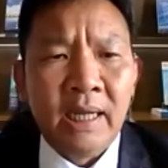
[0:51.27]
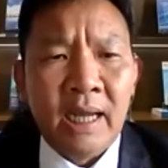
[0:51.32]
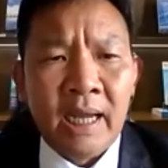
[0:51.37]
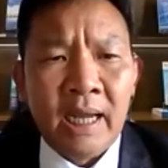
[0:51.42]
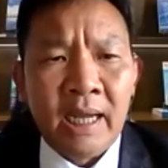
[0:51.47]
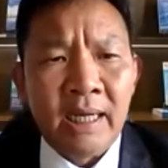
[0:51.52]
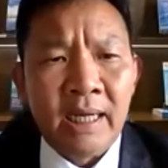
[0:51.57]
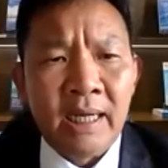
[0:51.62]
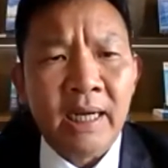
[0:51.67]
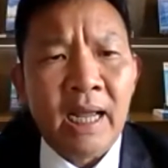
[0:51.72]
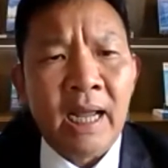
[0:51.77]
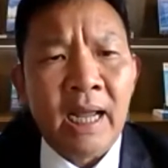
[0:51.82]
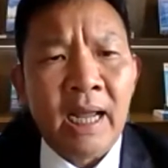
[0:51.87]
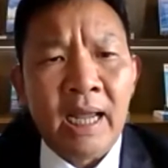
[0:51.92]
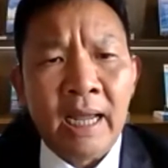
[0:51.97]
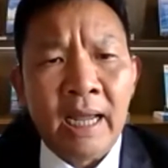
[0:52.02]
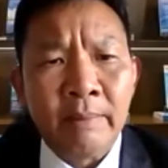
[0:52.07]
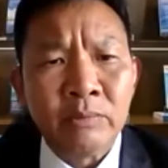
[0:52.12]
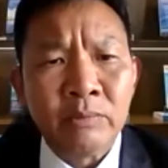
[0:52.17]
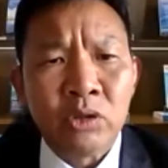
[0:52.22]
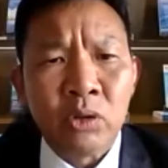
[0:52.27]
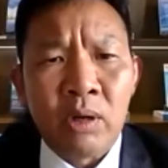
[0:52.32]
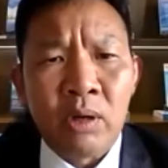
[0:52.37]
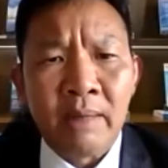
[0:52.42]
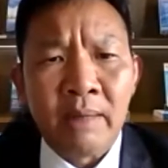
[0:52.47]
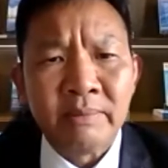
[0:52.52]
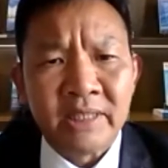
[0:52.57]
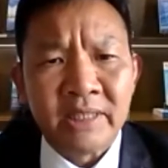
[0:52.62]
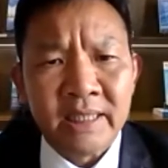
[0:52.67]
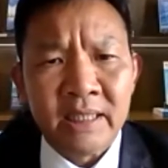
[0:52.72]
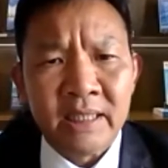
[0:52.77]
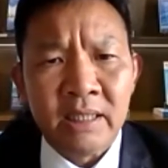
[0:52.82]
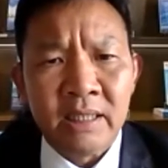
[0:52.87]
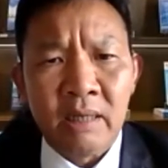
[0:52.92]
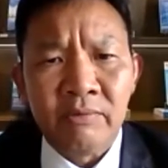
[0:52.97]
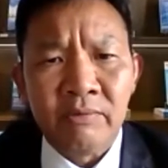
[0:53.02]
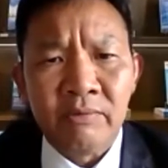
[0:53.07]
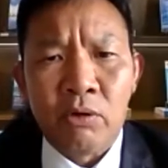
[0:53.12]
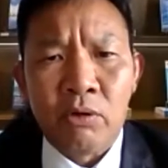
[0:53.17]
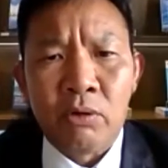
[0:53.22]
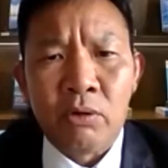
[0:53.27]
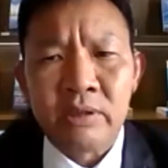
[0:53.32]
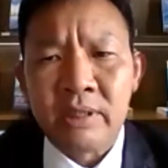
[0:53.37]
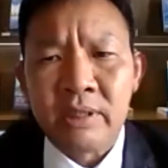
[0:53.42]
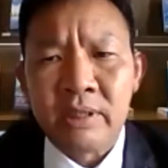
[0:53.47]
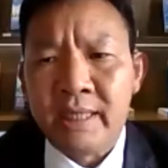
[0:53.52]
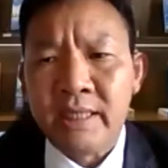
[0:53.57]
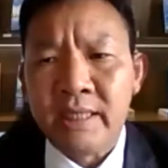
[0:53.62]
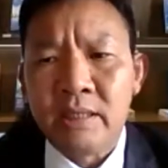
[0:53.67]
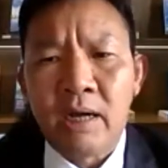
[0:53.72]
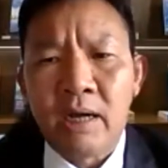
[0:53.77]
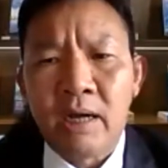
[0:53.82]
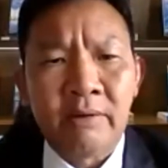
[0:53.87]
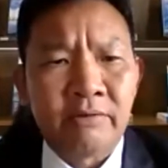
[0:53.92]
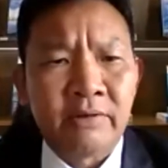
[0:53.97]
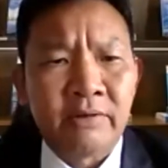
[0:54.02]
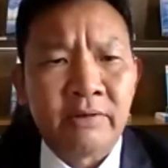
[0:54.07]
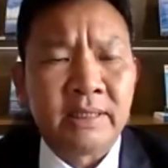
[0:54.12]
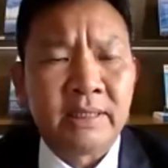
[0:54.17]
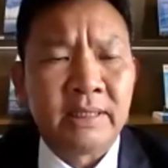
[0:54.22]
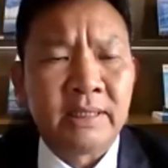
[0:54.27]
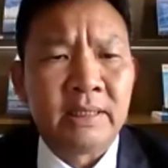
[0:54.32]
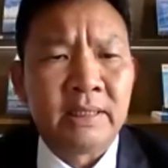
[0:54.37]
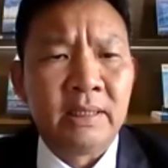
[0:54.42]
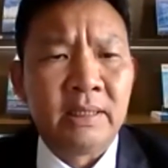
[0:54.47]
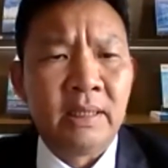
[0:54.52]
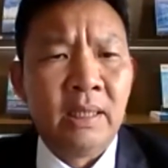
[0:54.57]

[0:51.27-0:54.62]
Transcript: and I am your MC for today's conference.